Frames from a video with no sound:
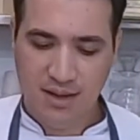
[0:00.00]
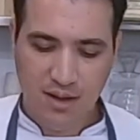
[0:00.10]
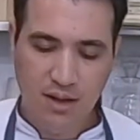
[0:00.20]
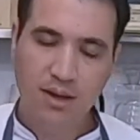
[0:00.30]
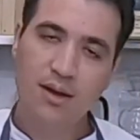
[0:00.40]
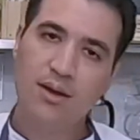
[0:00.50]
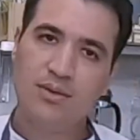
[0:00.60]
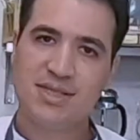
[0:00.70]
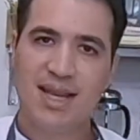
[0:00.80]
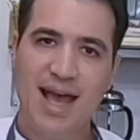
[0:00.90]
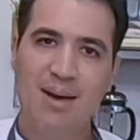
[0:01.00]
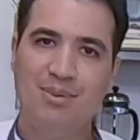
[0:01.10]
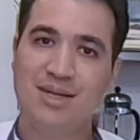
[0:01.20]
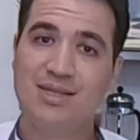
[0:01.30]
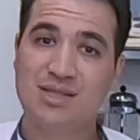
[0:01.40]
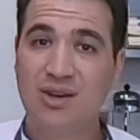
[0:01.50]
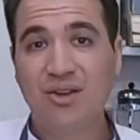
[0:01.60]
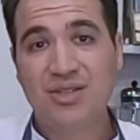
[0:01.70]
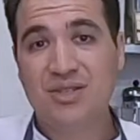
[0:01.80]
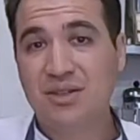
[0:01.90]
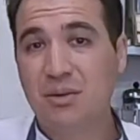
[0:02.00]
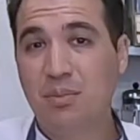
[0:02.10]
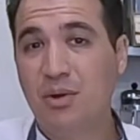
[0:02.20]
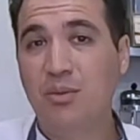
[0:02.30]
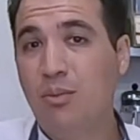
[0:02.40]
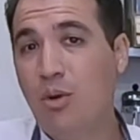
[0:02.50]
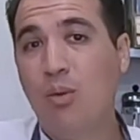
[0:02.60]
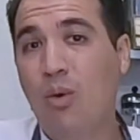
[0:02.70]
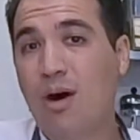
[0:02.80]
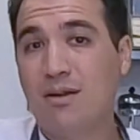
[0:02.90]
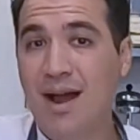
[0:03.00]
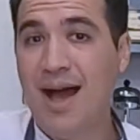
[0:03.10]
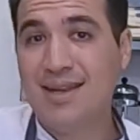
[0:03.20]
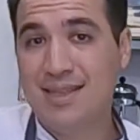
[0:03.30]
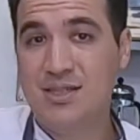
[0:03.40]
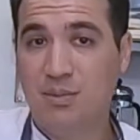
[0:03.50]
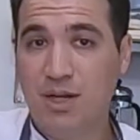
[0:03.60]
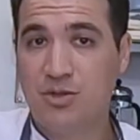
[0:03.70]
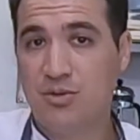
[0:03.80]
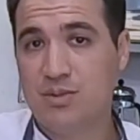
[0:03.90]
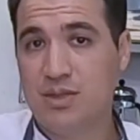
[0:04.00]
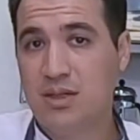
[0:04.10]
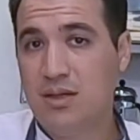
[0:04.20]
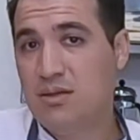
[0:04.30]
What's going to happen is salt is going to pull more water out of these mushrooms.